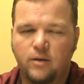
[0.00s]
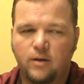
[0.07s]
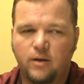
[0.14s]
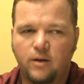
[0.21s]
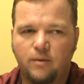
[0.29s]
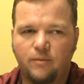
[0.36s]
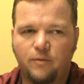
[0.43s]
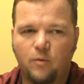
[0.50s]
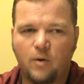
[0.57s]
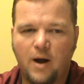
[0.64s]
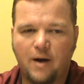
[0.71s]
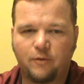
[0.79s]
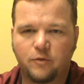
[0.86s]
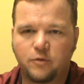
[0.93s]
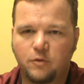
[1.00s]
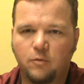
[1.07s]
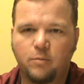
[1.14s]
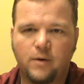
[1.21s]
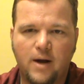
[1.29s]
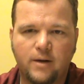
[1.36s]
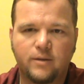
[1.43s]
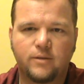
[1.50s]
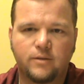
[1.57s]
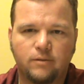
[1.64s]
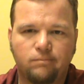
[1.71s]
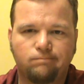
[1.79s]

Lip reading: for after-school practices.